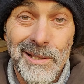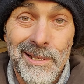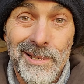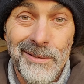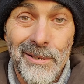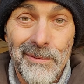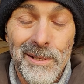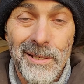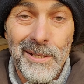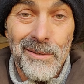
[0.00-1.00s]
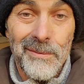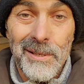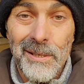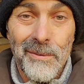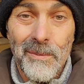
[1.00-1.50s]
You know, they really don't.
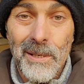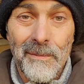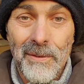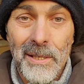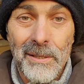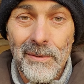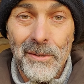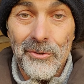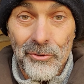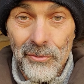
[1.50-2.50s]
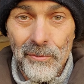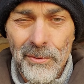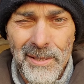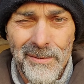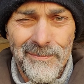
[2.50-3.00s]
They don't want to fucking know the truth.
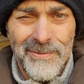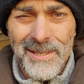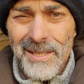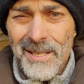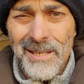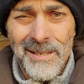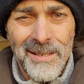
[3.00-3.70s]
So, fuck.